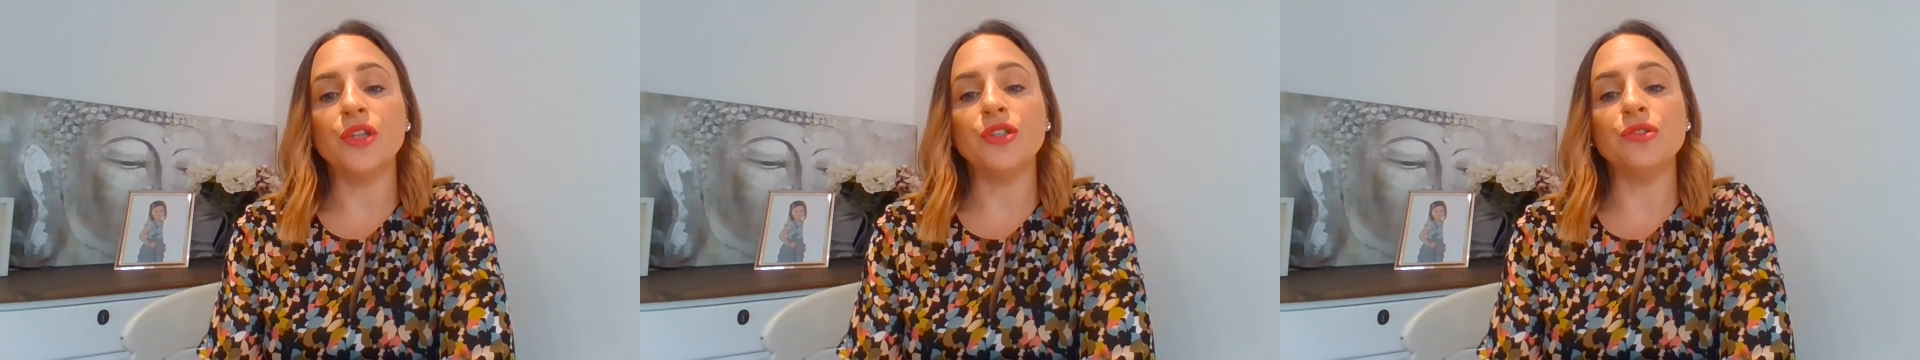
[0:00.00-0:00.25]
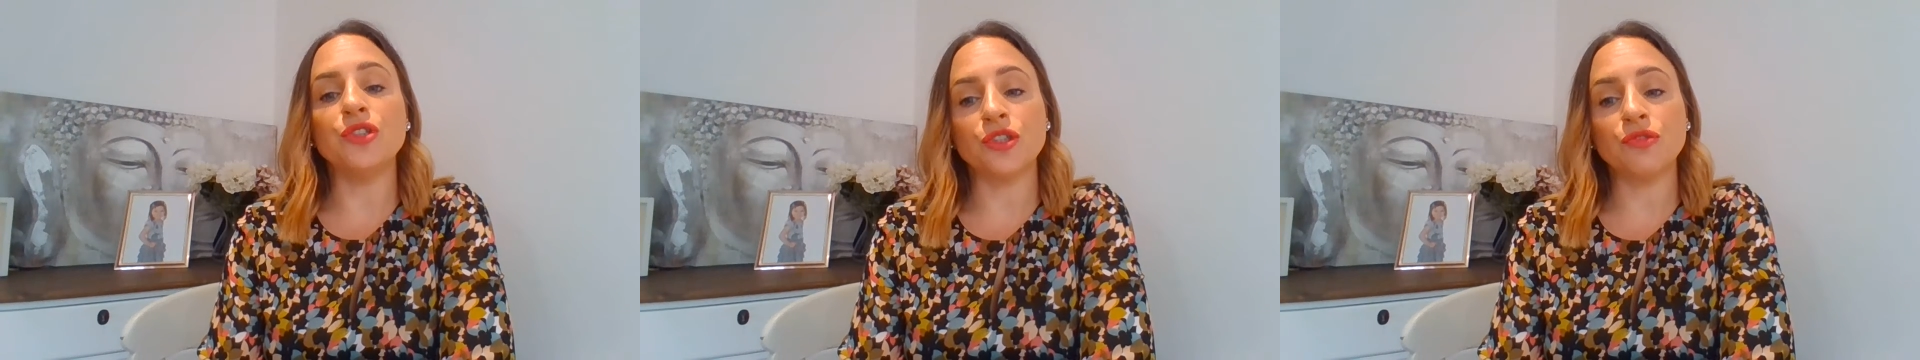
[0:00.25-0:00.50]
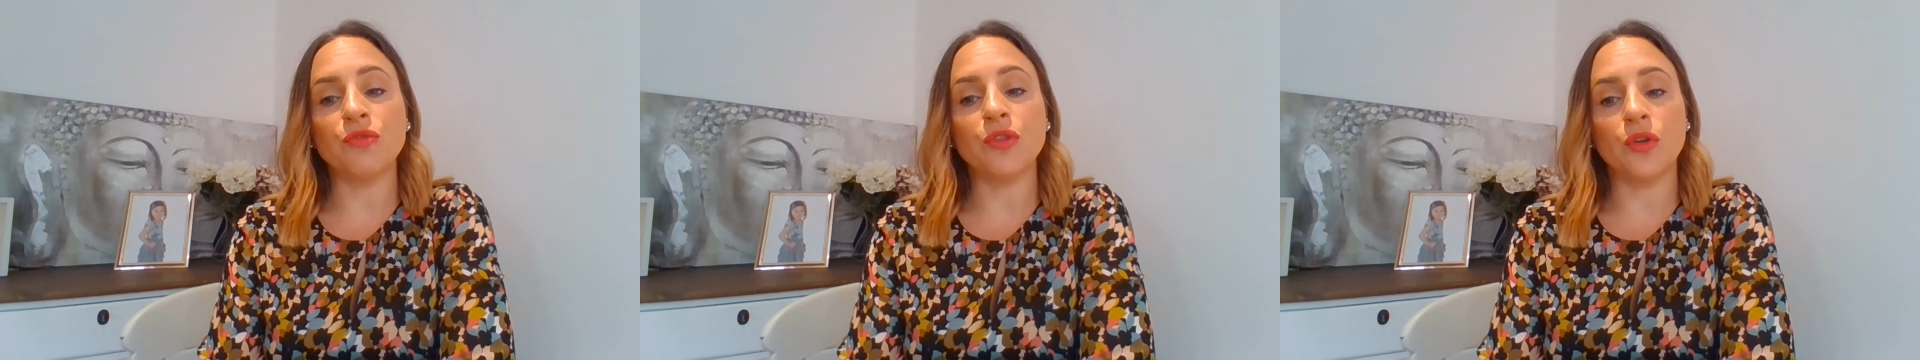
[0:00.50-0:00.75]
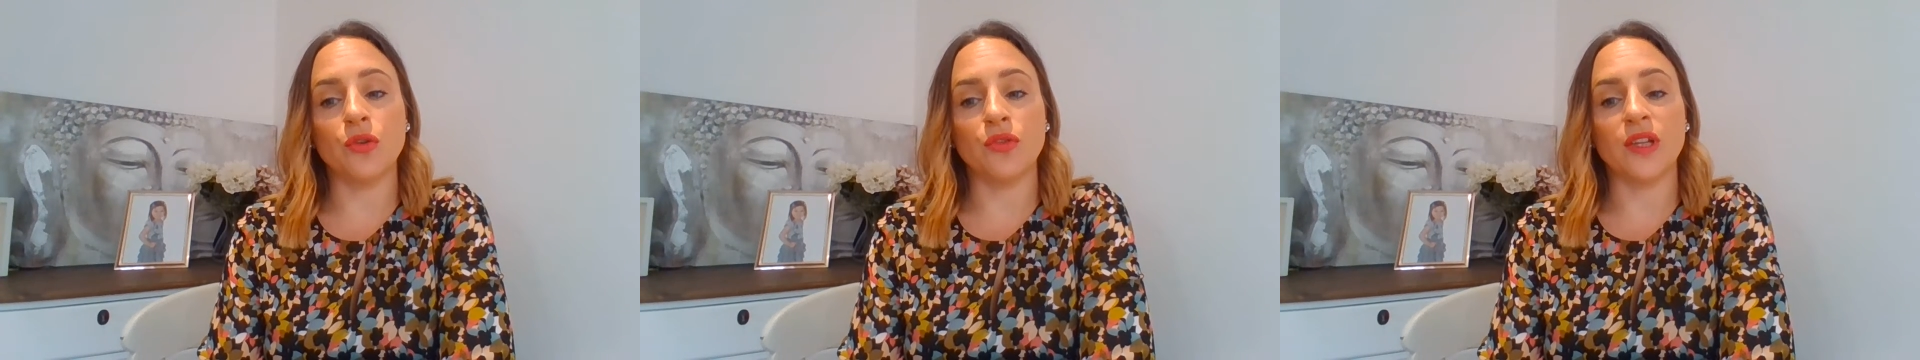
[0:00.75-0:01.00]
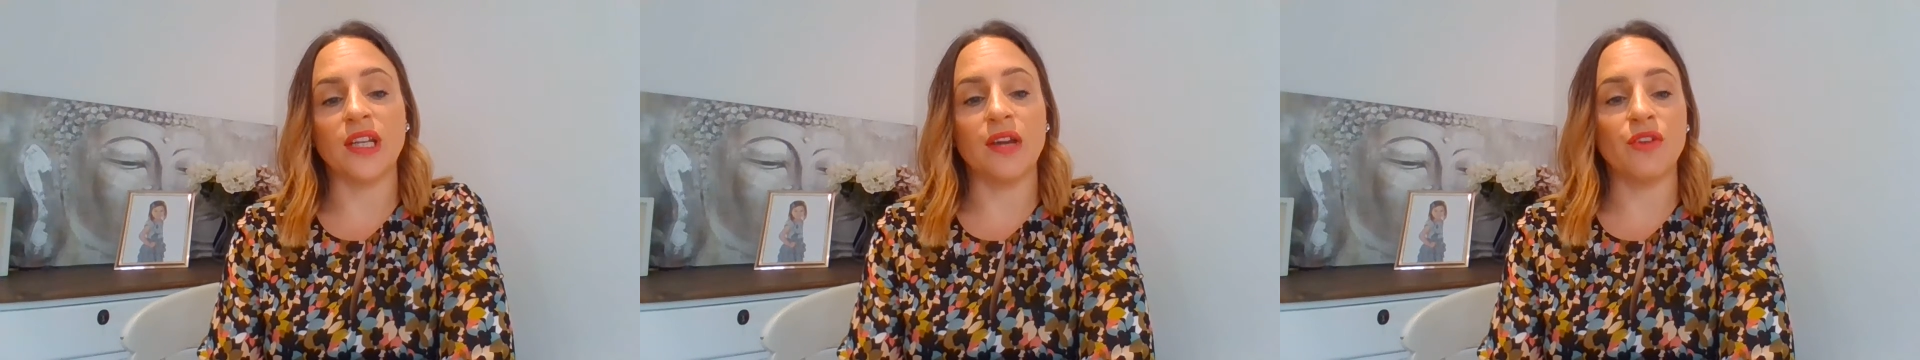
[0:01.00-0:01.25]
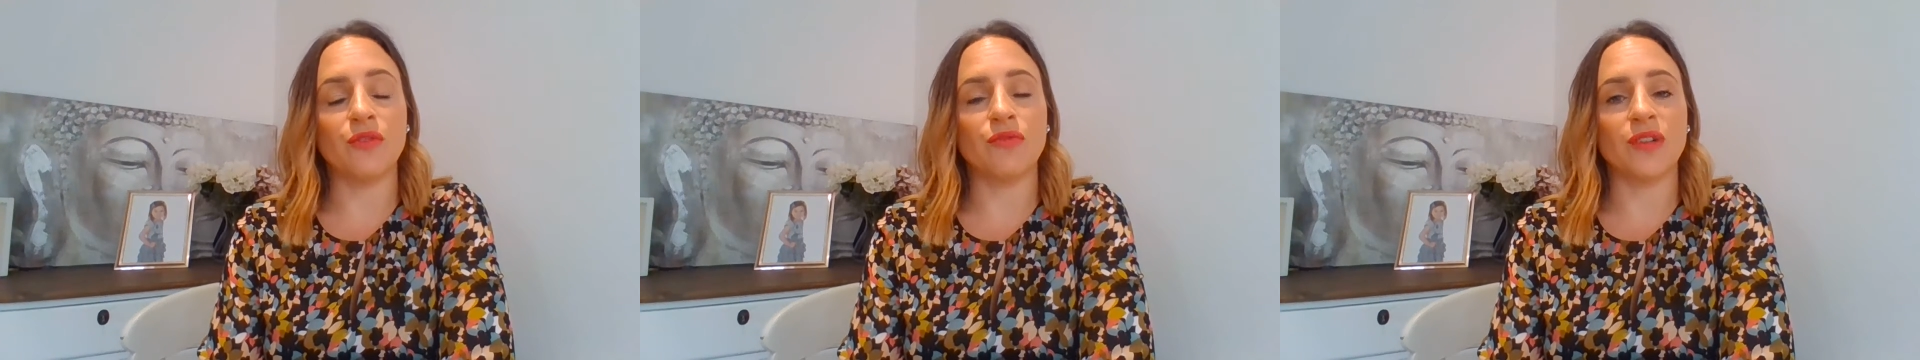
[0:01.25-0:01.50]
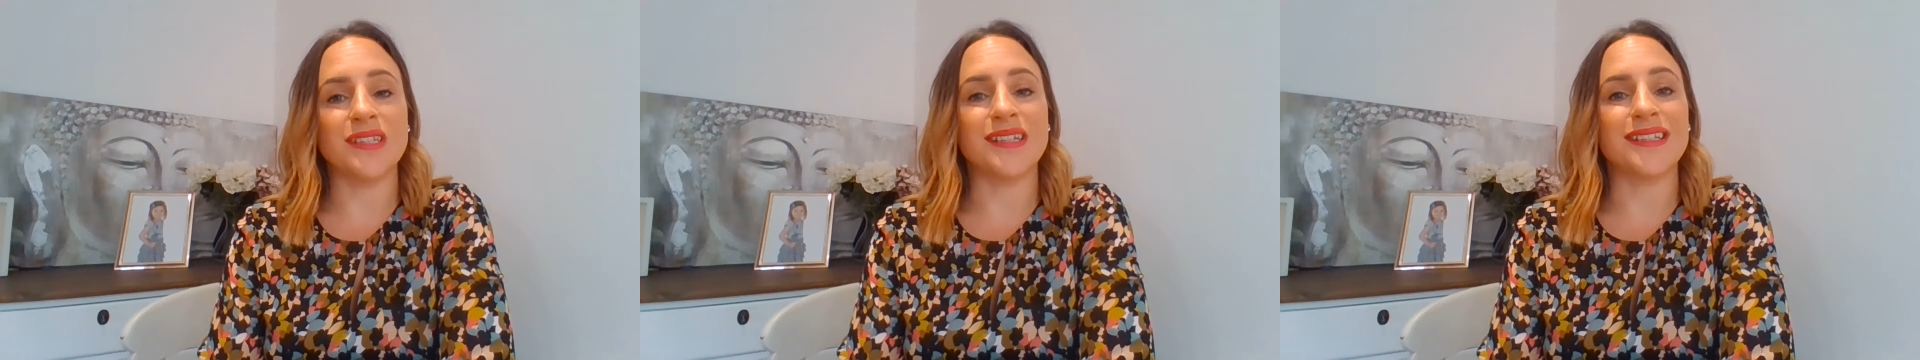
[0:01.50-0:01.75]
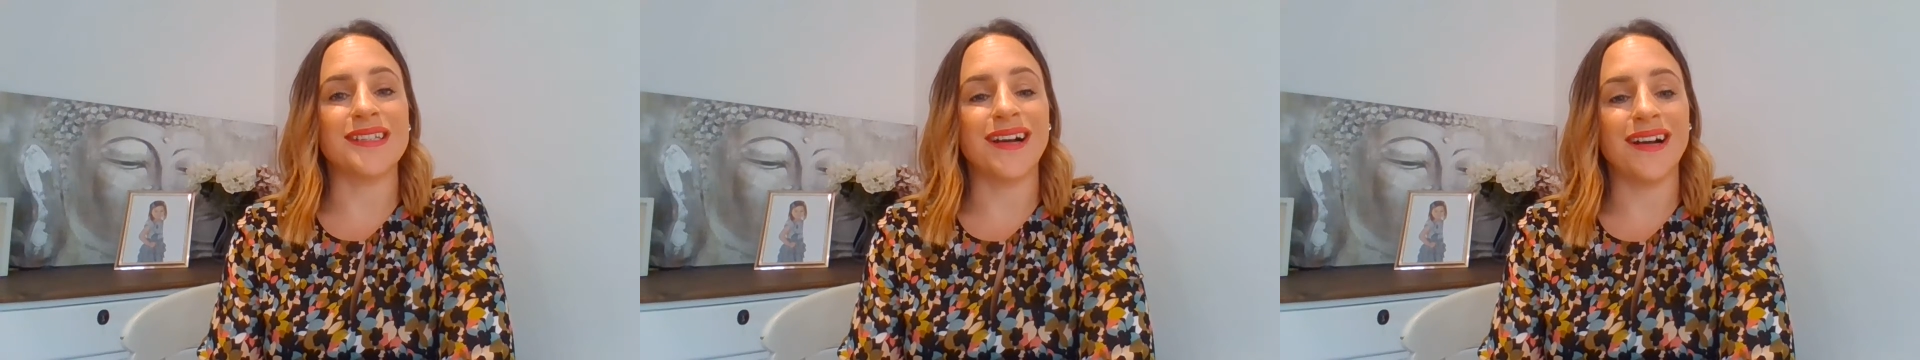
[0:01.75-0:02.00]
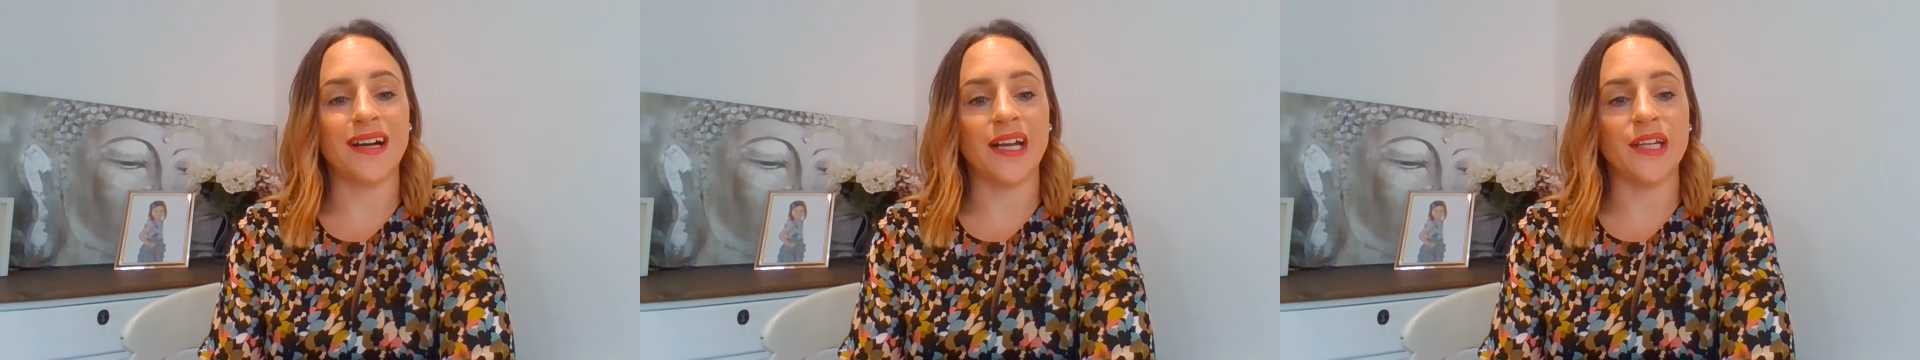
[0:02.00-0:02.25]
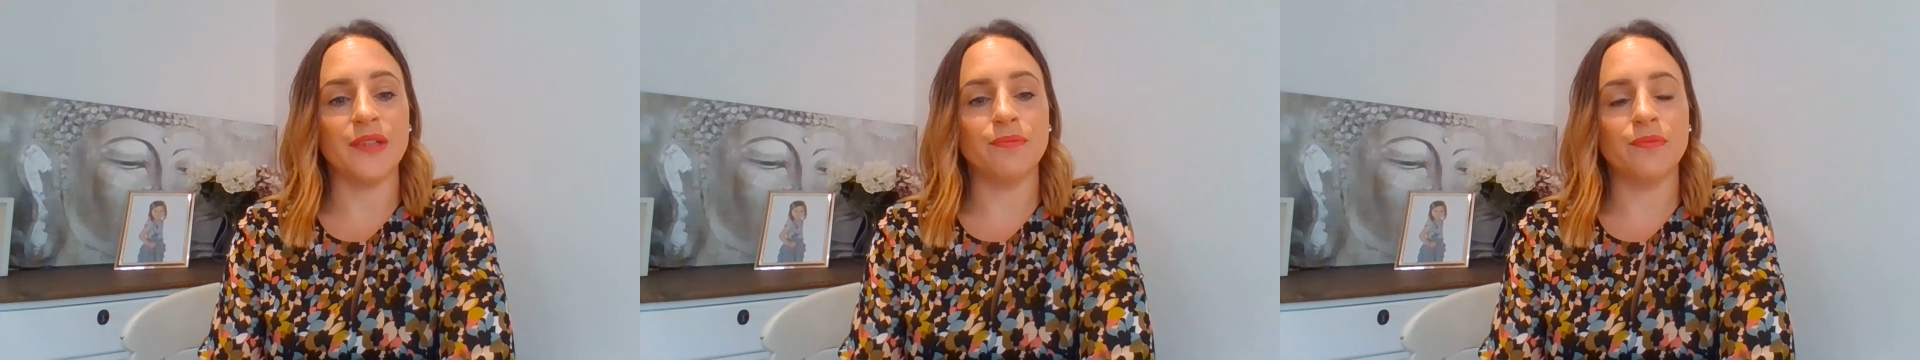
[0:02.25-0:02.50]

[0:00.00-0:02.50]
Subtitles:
you should record the level of risk as high.